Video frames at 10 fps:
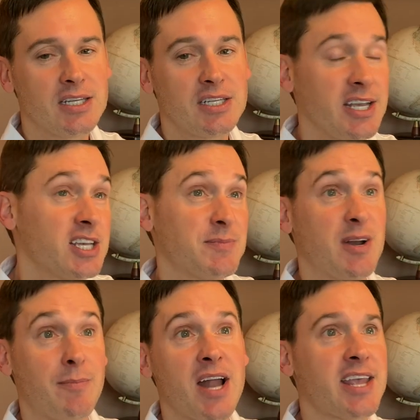she has
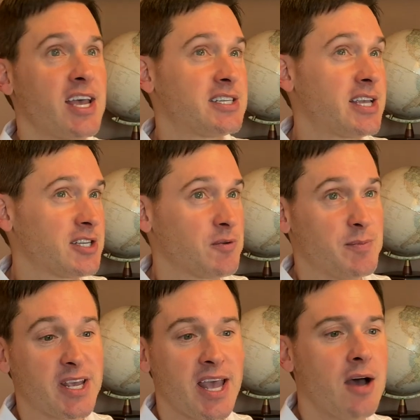been a podcast guest
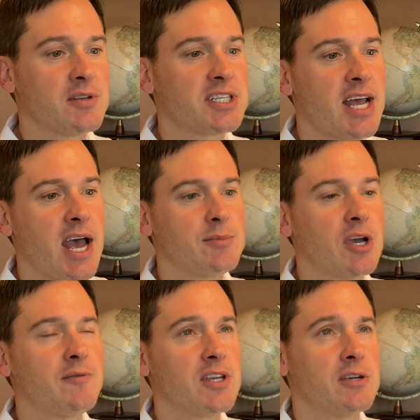with me countless times
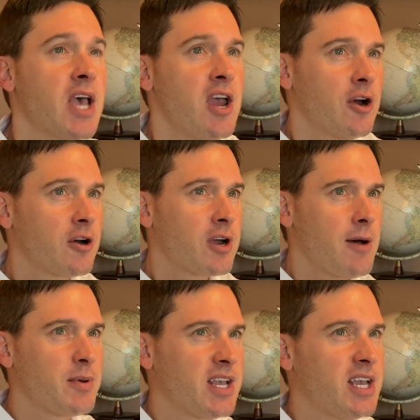over the years. Her company